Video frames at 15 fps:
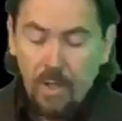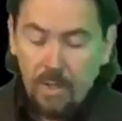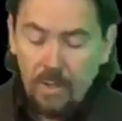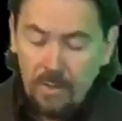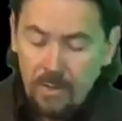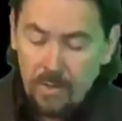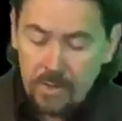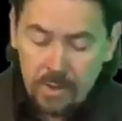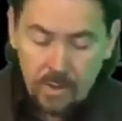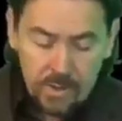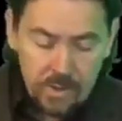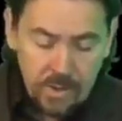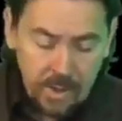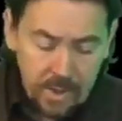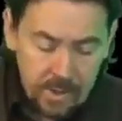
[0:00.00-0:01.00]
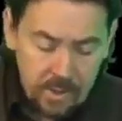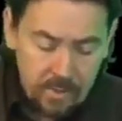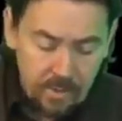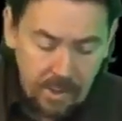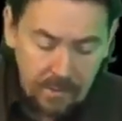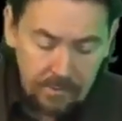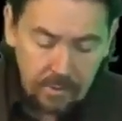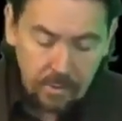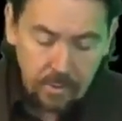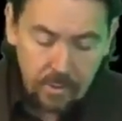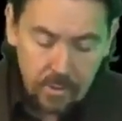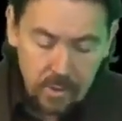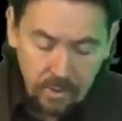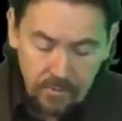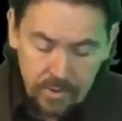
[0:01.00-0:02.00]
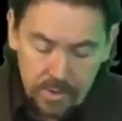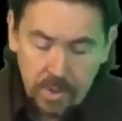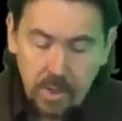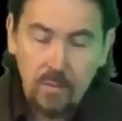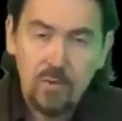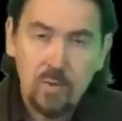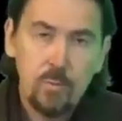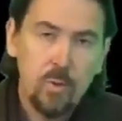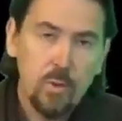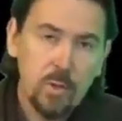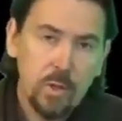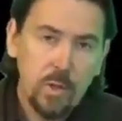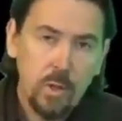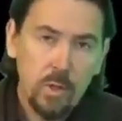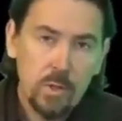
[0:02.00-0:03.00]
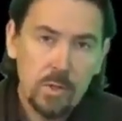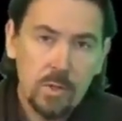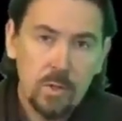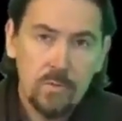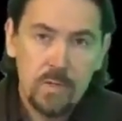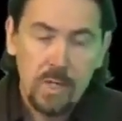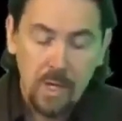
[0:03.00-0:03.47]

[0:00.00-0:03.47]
Here to discuss the history and the controversy of the protocols of